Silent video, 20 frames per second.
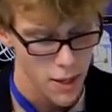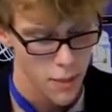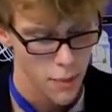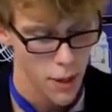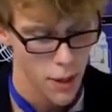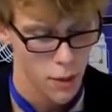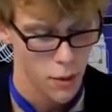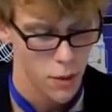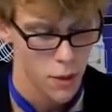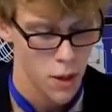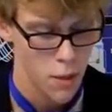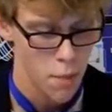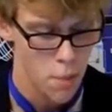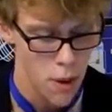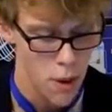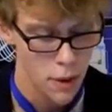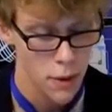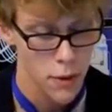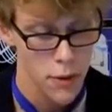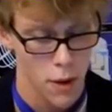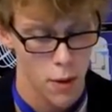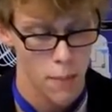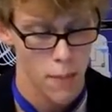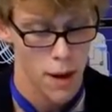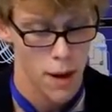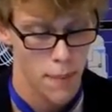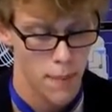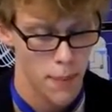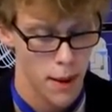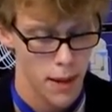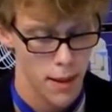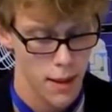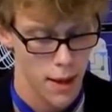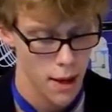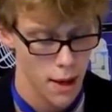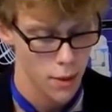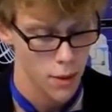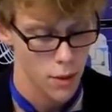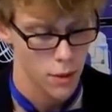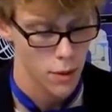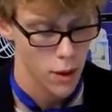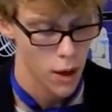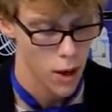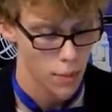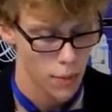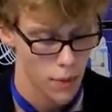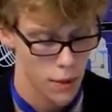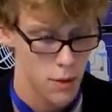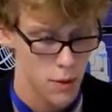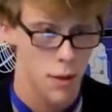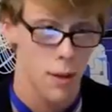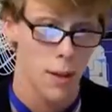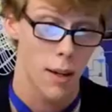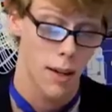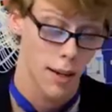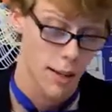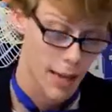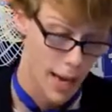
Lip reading: democracy, bills are made by the House of Commons in